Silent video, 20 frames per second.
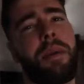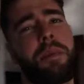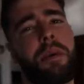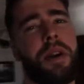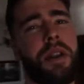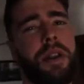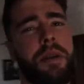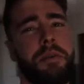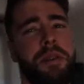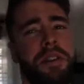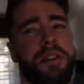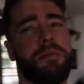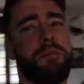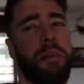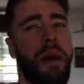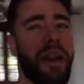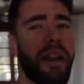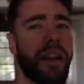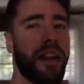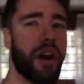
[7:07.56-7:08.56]
I'm gonna be
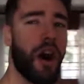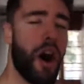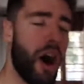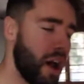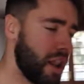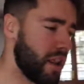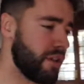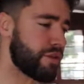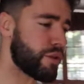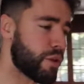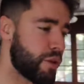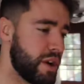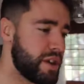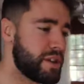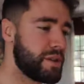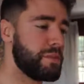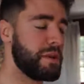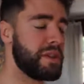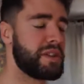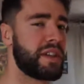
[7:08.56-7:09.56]
spending all of
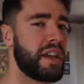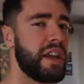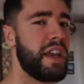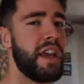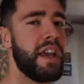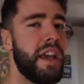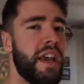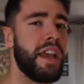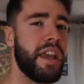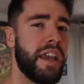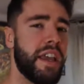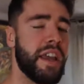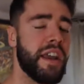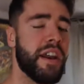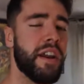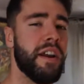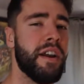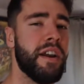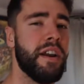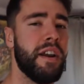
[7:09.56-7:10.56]
Christmas
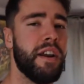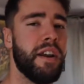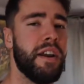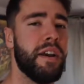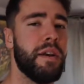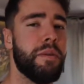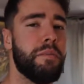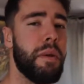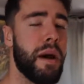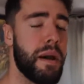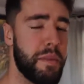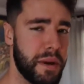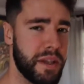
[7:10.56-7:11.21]
here by